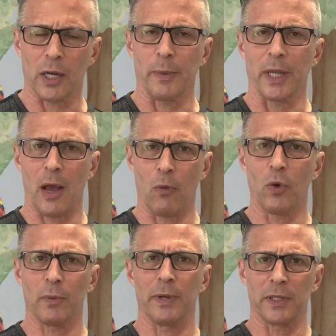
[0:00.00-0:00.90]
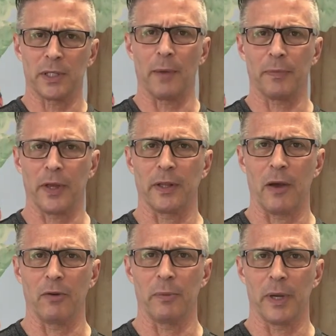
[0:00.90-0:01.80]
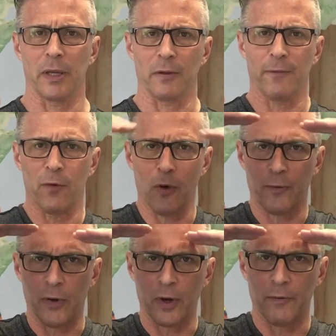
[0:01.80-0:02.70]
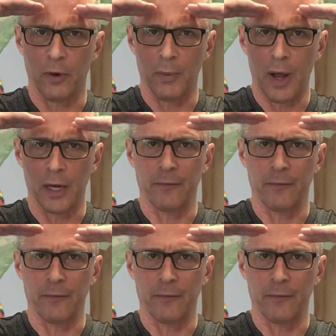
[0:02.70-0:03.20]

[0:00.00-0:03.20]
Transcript: I mean, that would be something that would be in the forefront of your mind.